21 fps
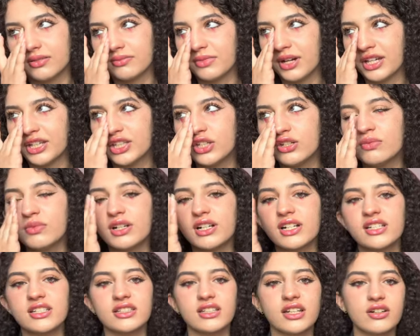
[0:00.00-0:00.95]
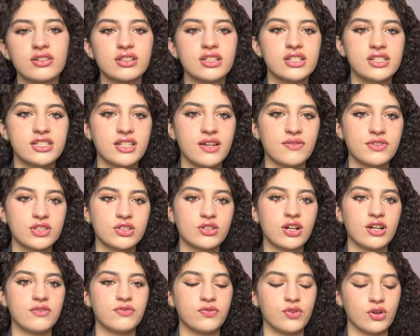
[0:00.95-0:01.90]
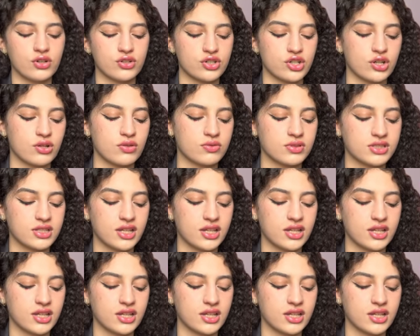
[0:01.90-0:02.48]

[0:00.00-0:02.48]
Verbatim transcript: My humor is literally 7th grade fart jokes,